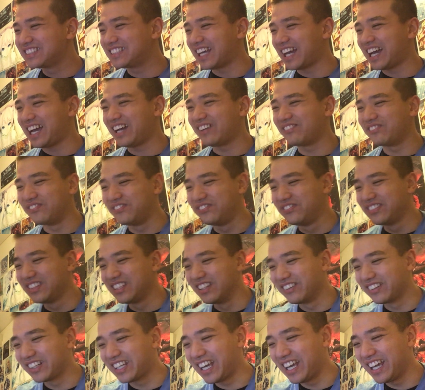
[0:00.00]
Damn.
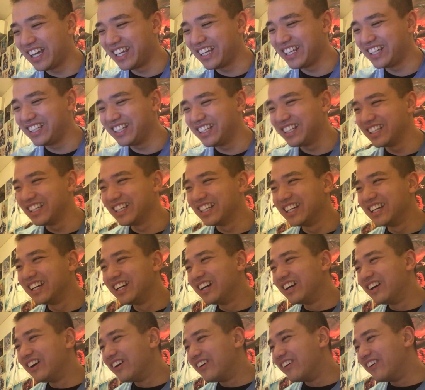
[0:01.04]
Okay.
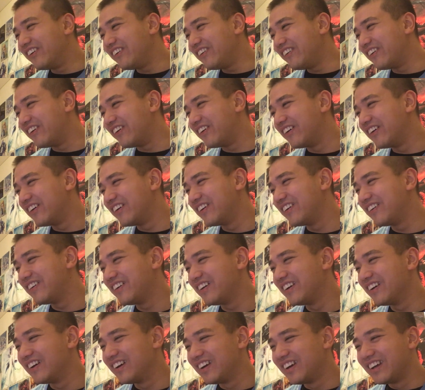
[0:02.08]
Whew.
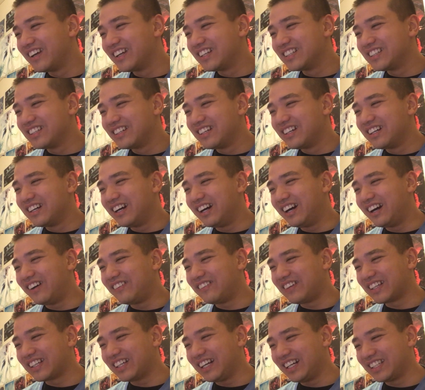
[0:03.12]

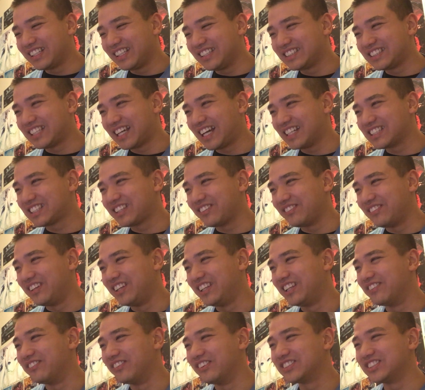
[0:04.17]
Oh my god, this has to be
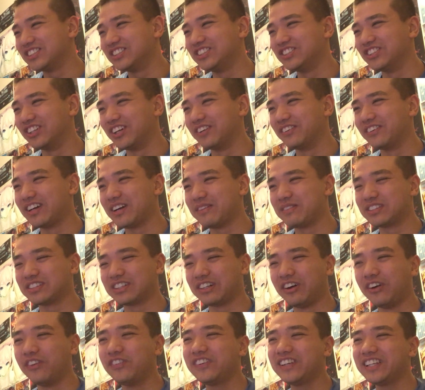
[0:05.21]
the most enjoyable
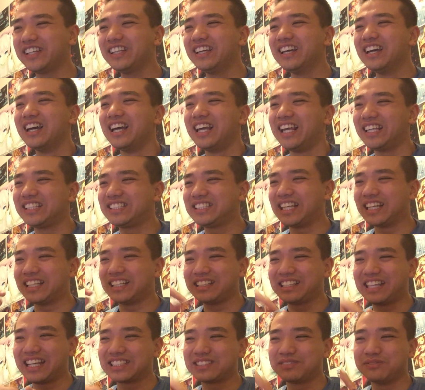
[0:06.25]
episode. Hopefully
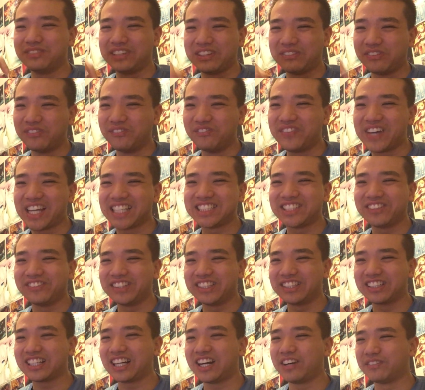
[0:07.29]
it gets even better
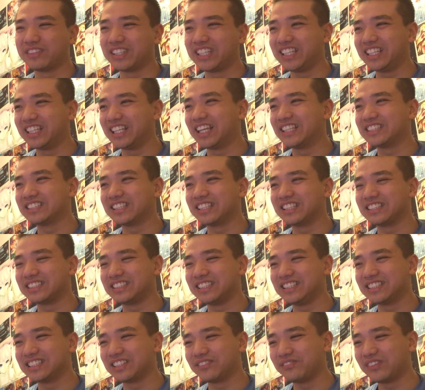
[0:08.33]
with the comedy later in the
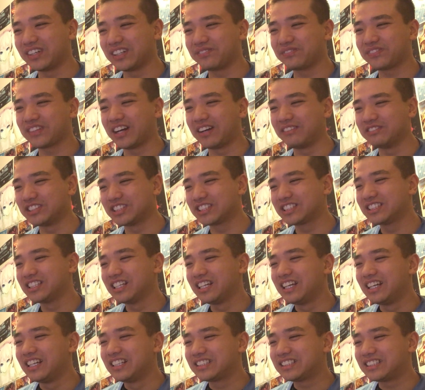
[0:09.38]
season, but I'm just